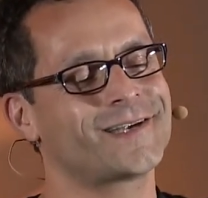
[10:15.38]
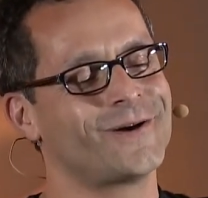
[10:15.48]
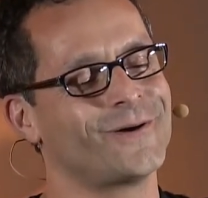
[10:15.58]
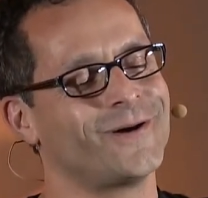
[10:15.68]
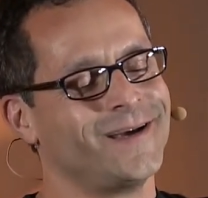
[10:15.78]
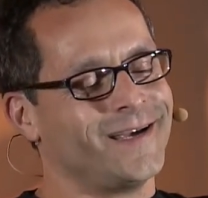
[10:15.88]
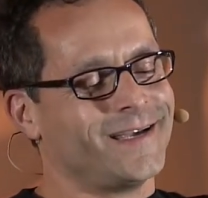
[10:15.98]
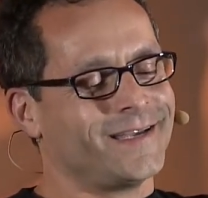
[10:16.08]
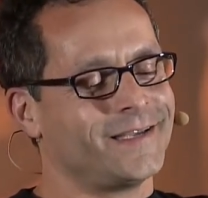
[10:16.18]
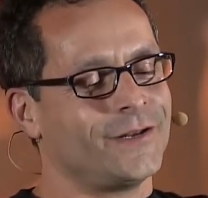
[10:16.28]
so
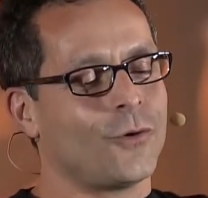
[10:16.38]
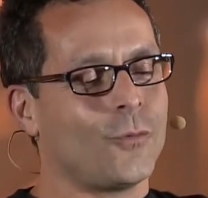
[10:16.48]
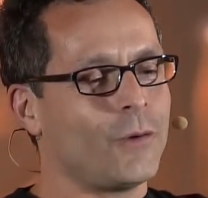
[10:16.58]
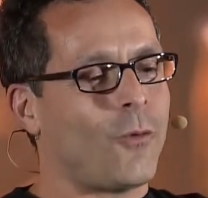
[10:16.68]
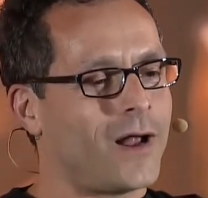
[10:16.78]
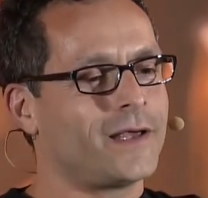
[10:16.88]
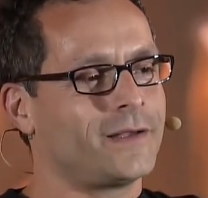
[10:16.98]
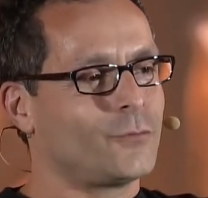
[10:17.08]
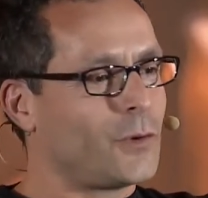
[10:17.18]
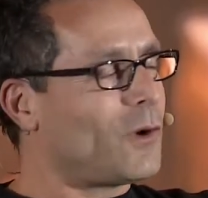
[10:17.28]
you know we want
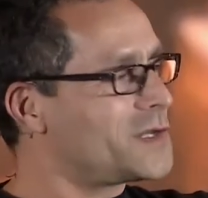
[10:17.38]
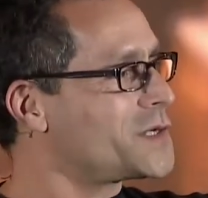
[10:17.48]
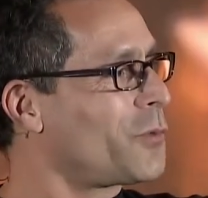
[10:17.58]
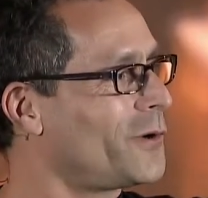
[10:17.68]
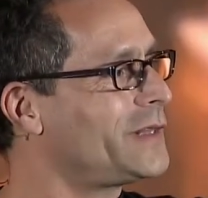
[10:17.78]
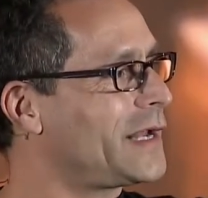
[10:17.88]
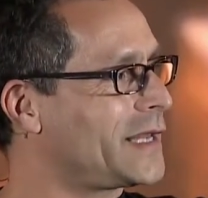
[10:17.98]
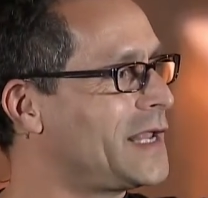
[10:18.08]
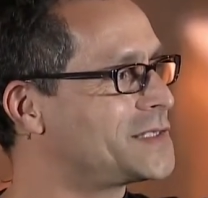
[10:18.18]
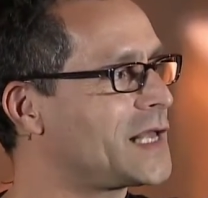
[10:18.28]
to we want to support that
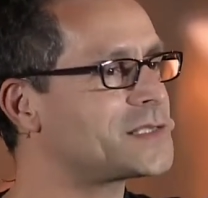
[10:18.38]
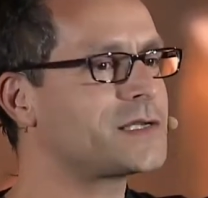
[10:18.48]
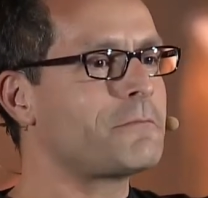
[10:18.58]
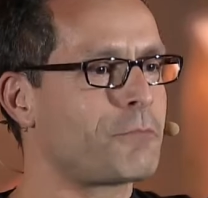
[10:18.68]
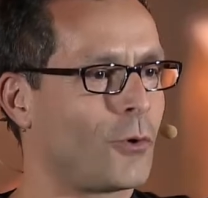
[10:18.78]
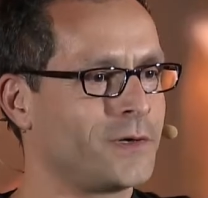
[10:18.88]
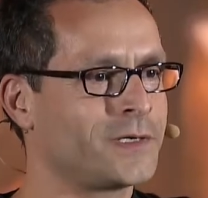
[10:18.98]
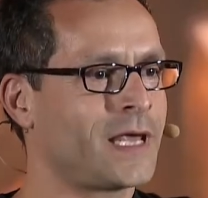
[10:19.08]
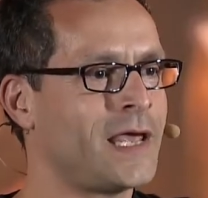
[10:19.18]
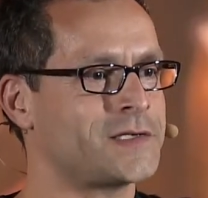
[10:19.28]
case that's an
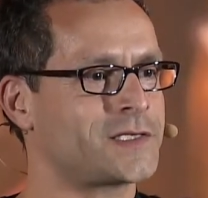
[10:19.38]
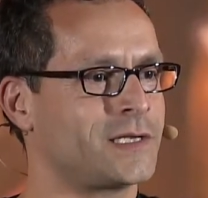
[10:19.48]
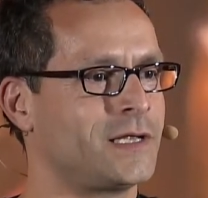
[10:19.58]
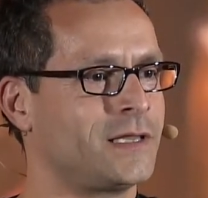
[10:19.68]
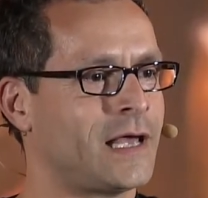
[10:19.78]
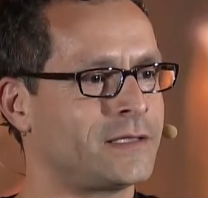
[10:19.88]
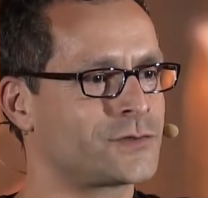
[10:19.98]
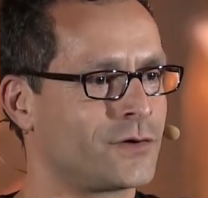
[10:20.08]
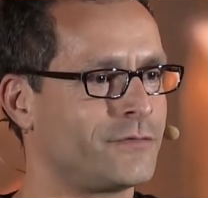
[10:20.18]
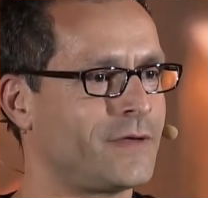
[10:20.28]
important case and that
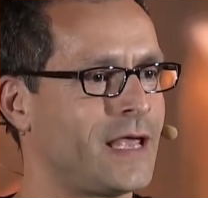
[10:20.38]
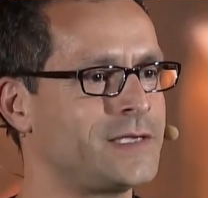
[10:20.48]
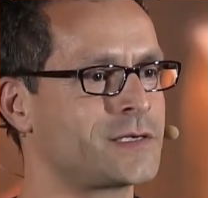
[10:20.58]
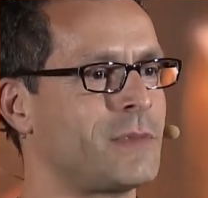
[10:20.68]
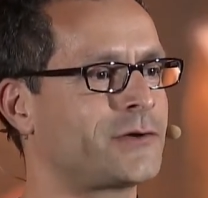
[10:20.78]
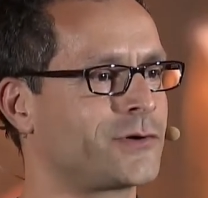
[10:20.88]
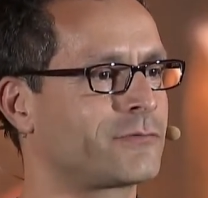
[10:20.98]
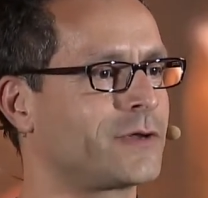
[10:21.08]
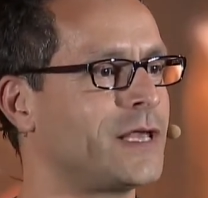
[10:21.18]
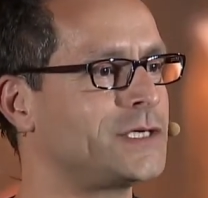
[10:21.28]
sort of
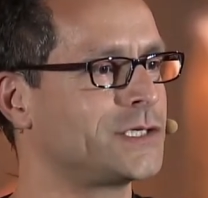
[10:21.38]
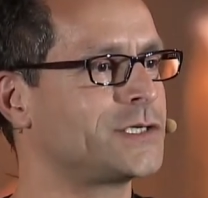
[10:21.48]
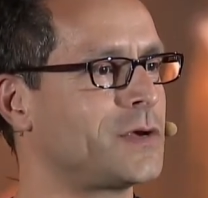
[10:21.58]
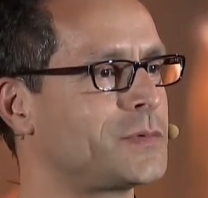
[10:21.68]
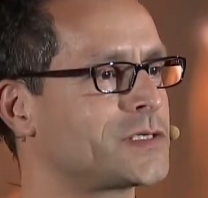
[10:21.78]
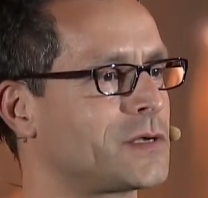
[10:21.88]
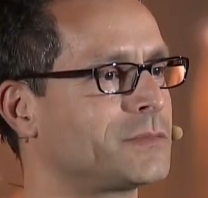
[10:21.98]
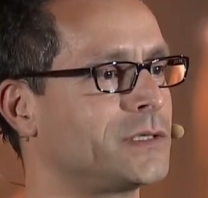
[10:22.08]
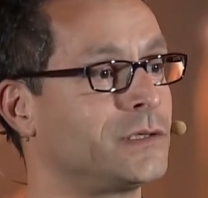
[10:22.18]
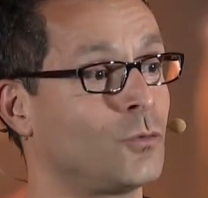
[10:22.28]
asymmetric relationship is
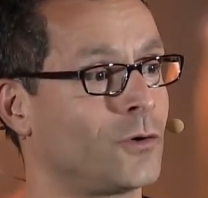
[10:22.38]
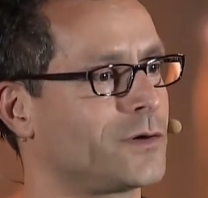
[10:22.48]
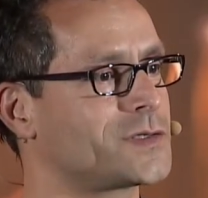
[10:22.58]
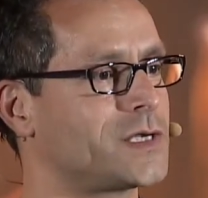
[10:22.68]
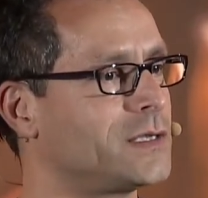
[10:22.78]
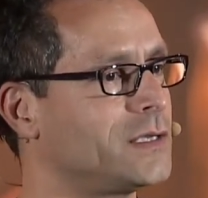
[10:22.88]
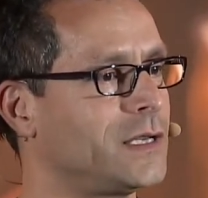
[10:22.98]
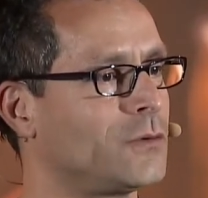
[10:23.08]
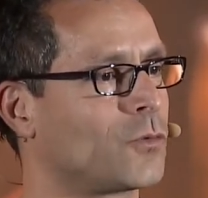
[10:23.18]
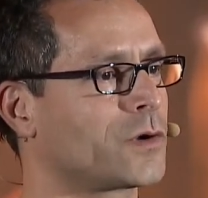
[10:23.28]
something that works and
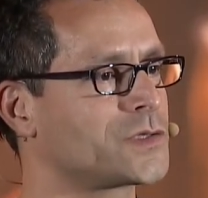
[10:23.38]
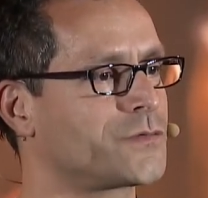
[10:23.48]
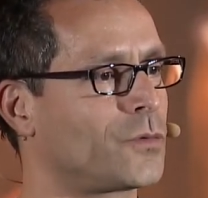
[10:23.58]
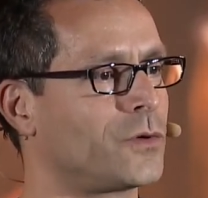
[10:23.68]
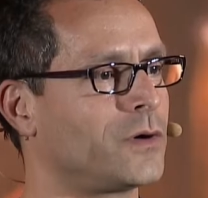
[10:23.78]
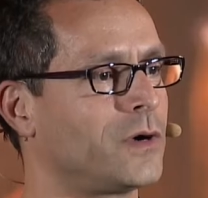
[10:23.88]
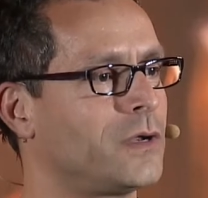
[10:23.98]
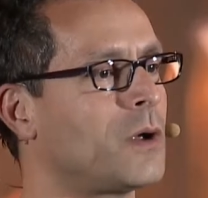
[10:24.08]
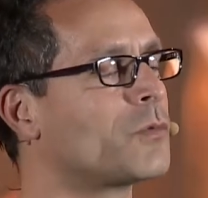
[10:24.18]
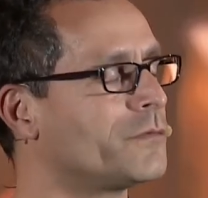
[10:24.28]
it works for
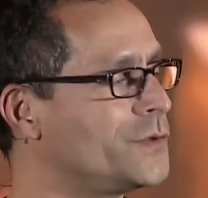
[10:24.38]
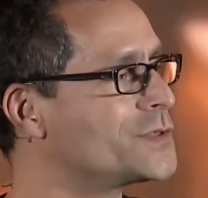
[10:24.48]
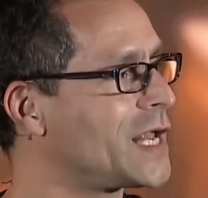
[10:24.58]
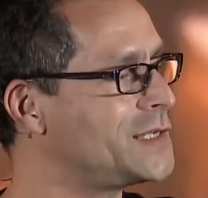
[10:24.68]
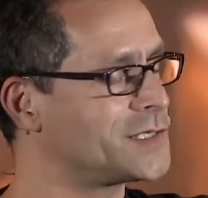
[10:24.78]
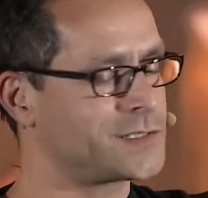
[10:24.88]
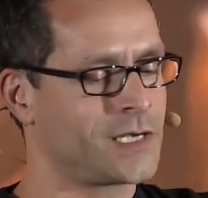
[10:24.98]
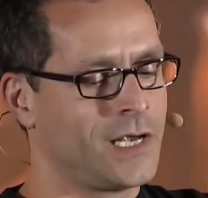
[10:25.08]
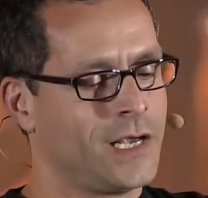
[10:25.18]
a number of use cases